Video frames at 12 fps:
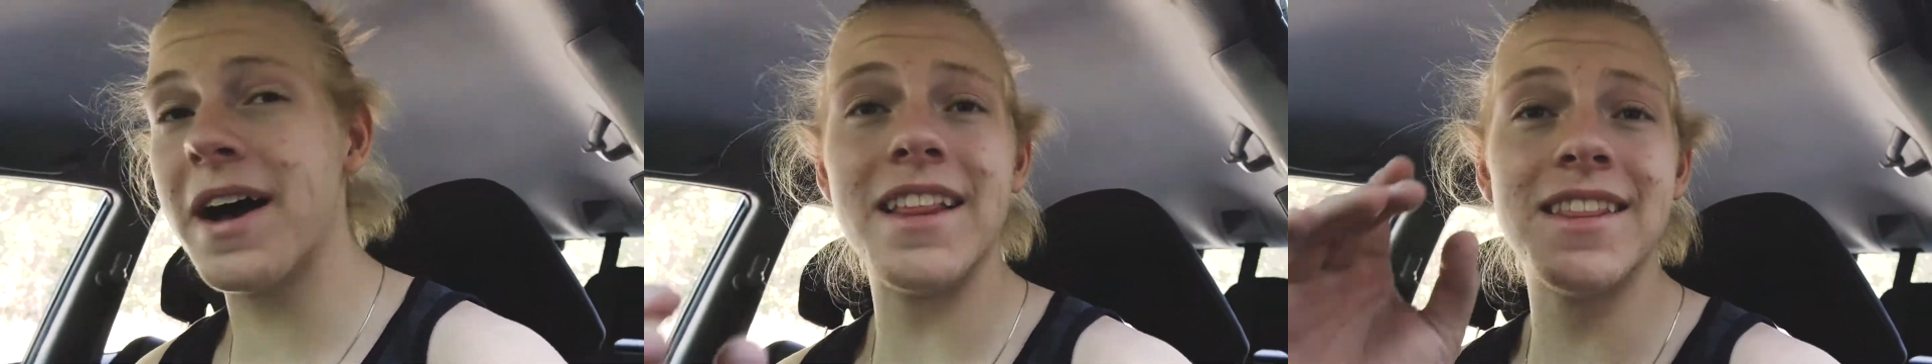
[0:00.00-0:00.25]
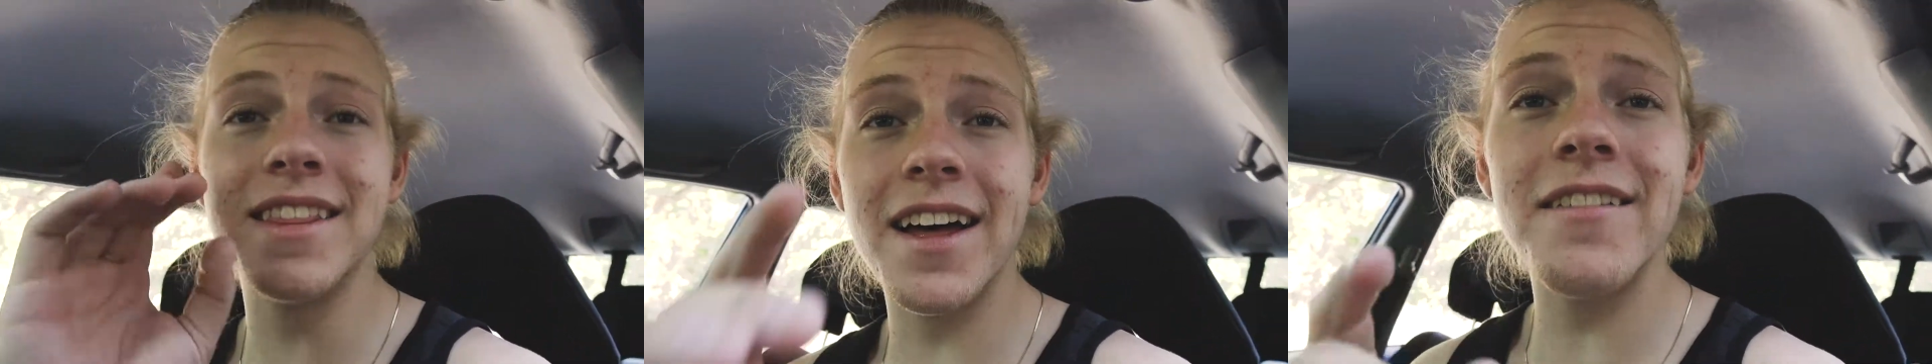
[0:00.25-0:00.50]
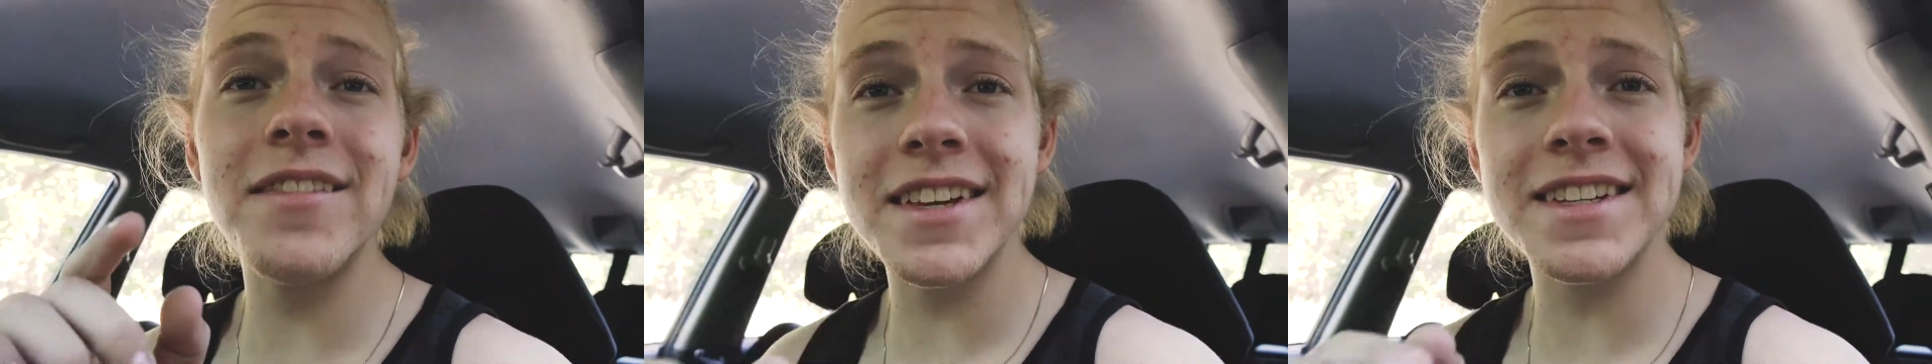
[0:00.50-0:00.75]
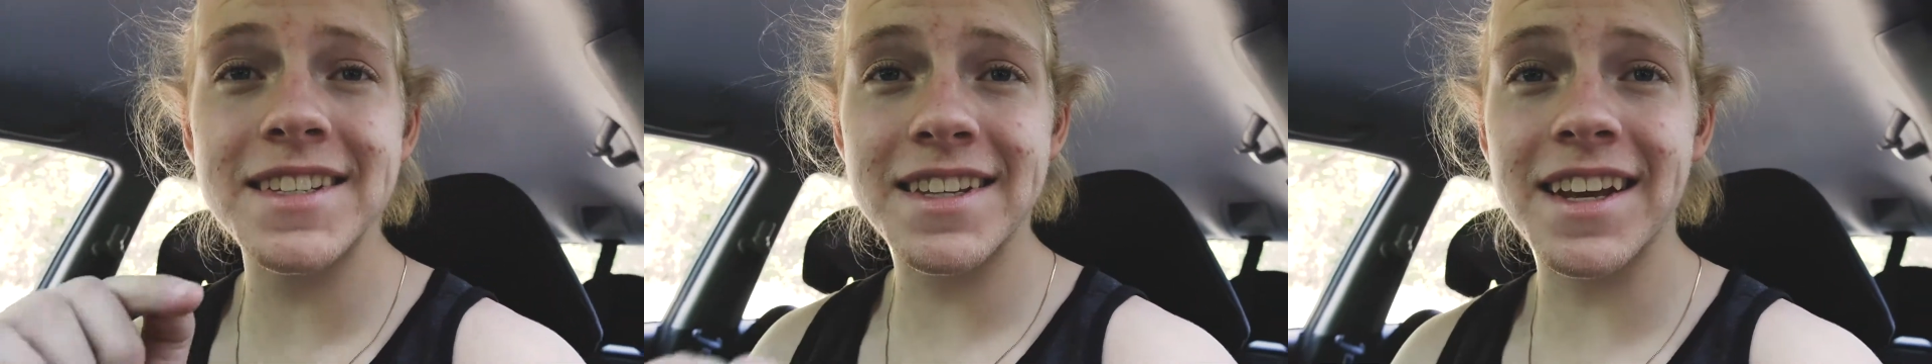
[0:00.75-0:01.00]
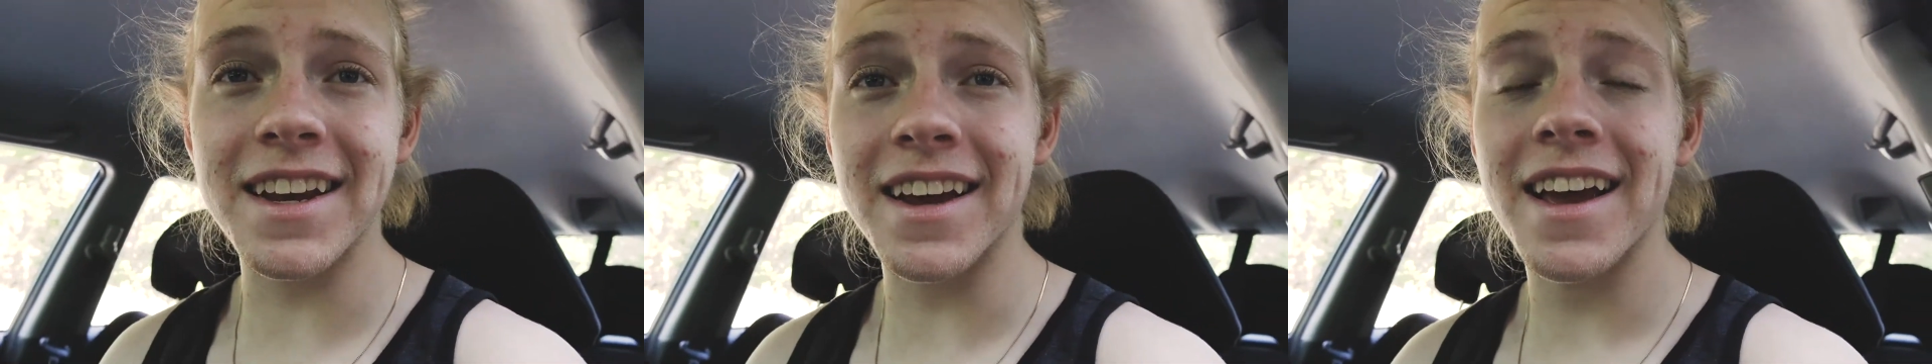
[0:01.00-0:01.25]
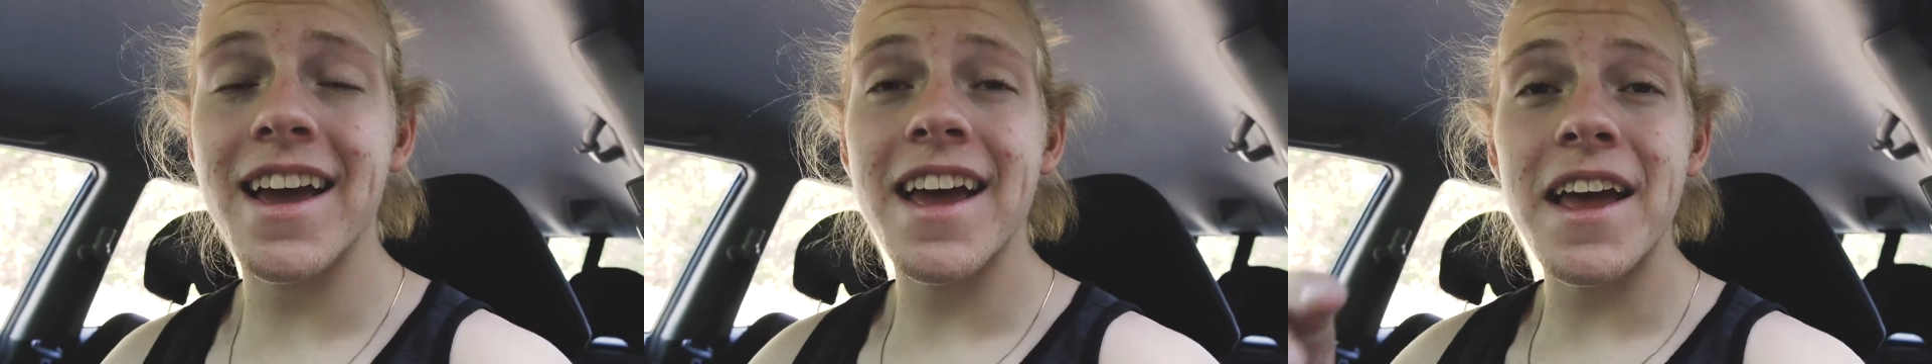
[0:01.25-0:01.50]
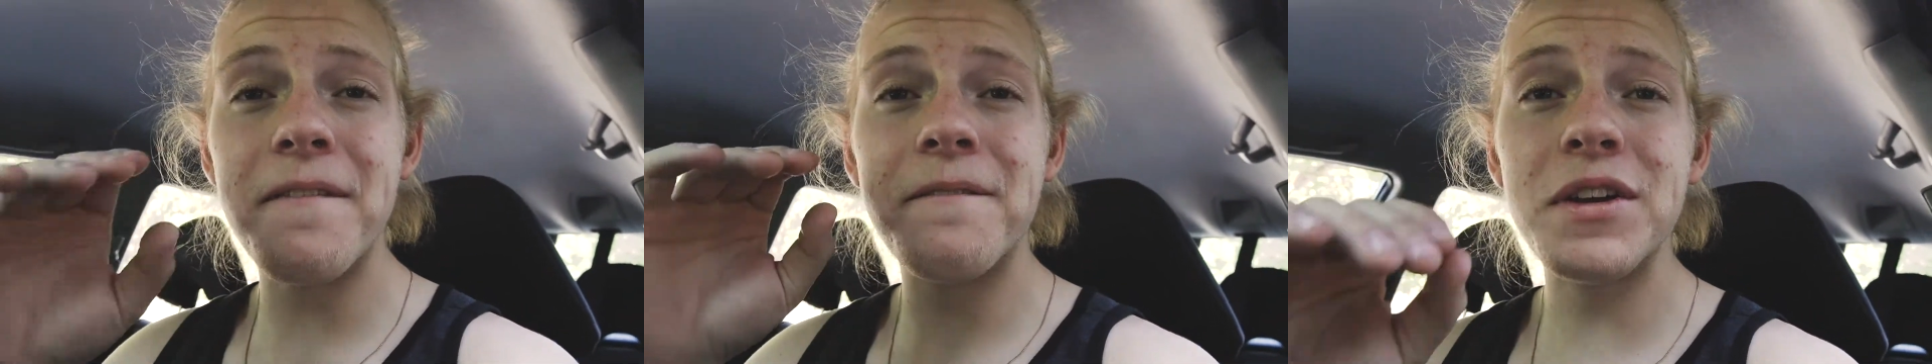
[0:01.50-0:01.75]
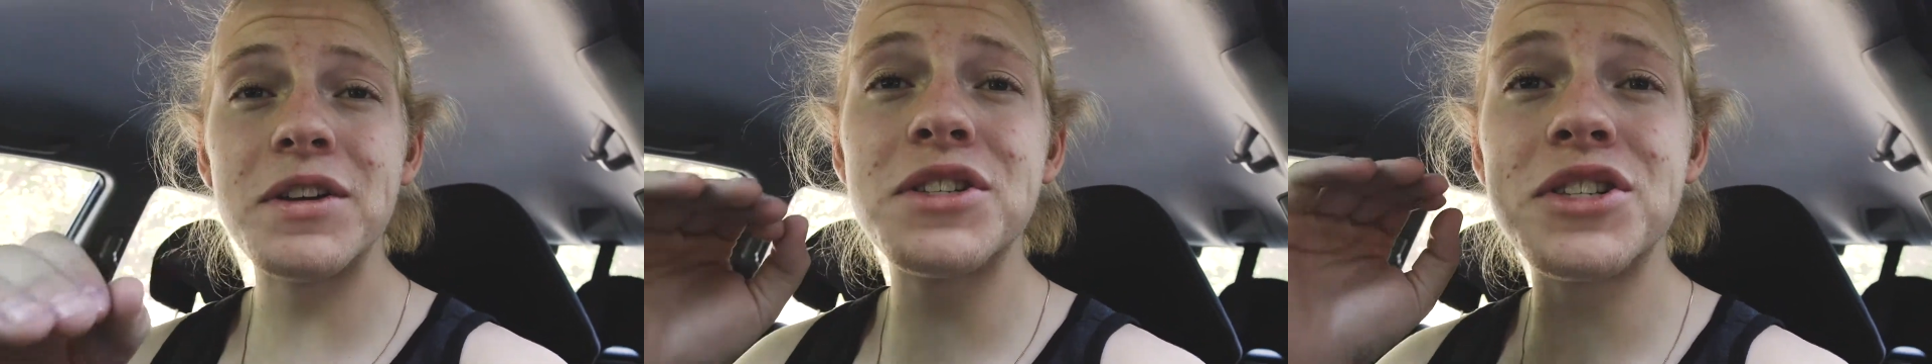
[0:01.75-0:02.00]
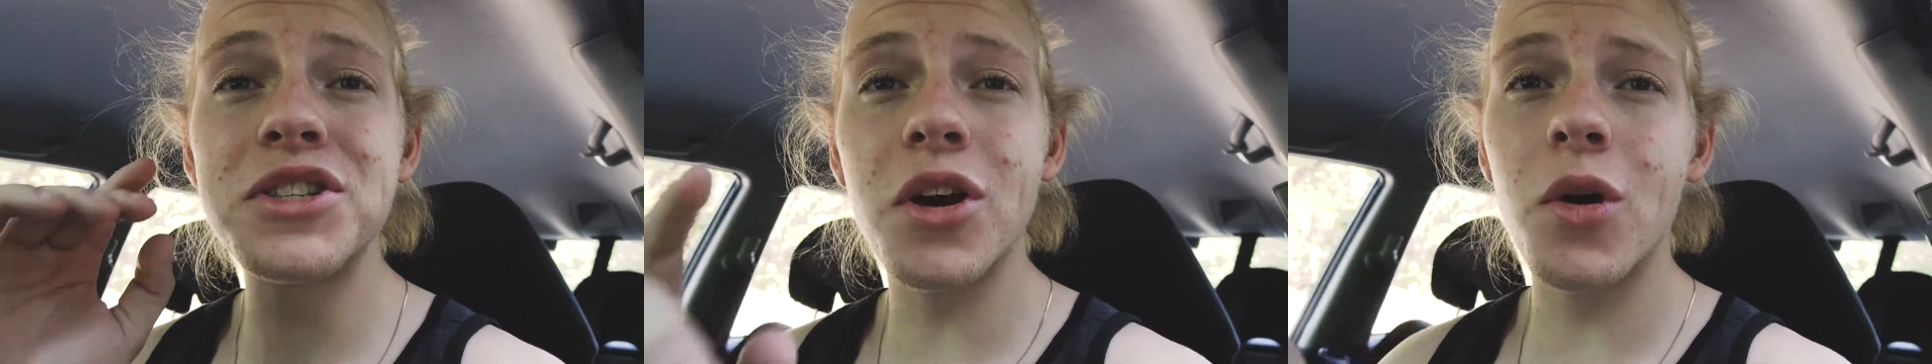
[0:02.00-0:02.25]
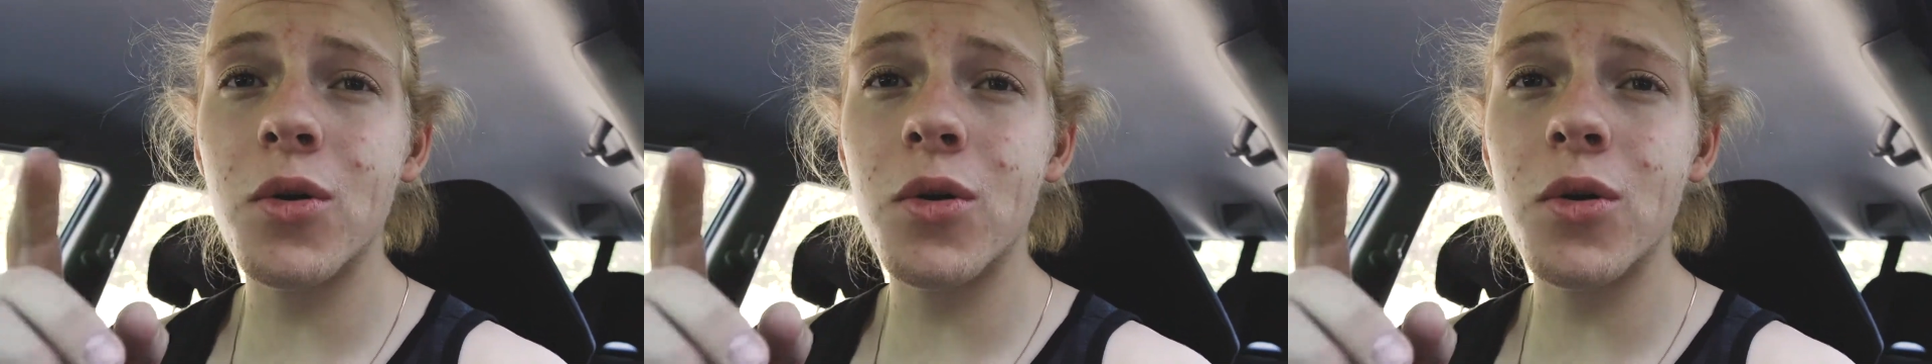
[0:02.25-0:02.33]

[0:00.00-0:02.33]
I love this thing. It feels so